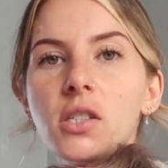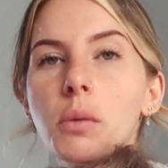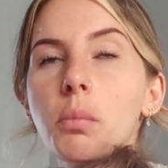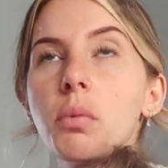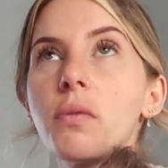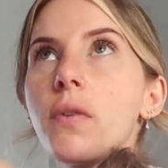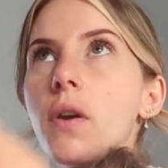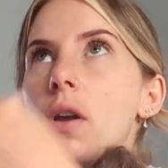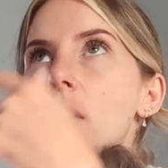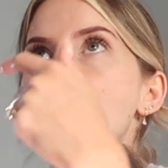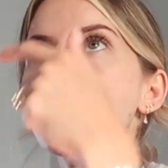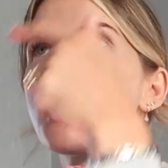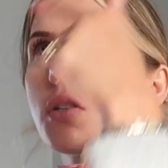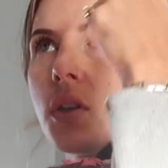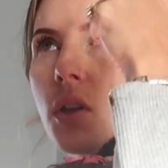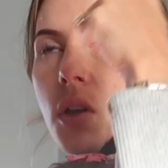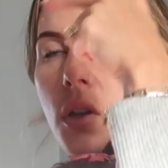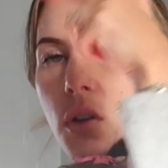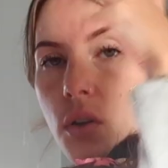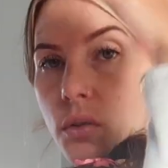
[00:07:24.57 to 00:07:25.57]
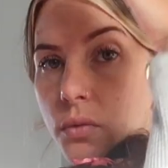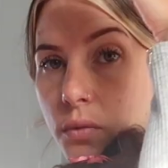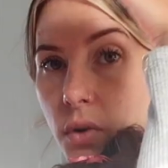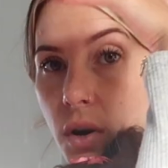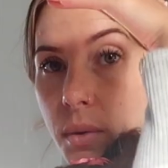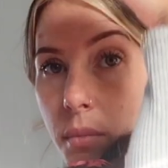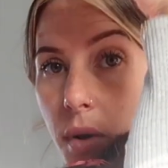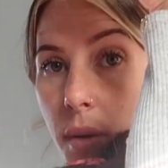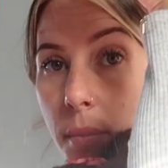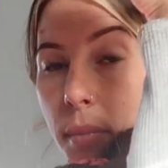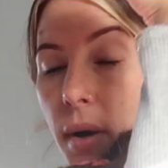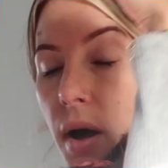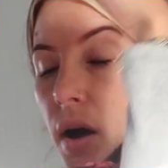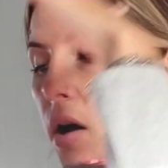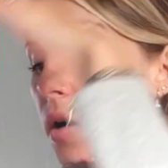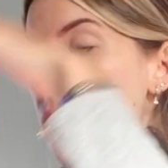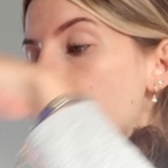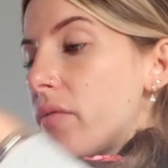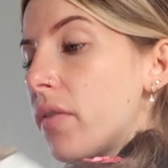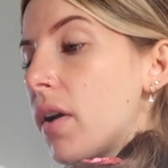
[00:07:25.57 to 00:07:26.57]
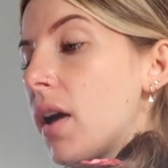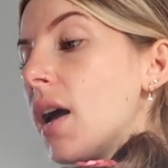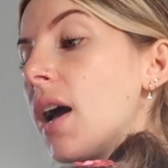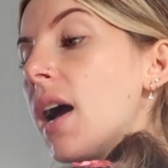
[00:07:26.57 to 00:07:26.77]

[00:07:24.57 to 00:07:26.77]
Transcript: She prefers to look from above.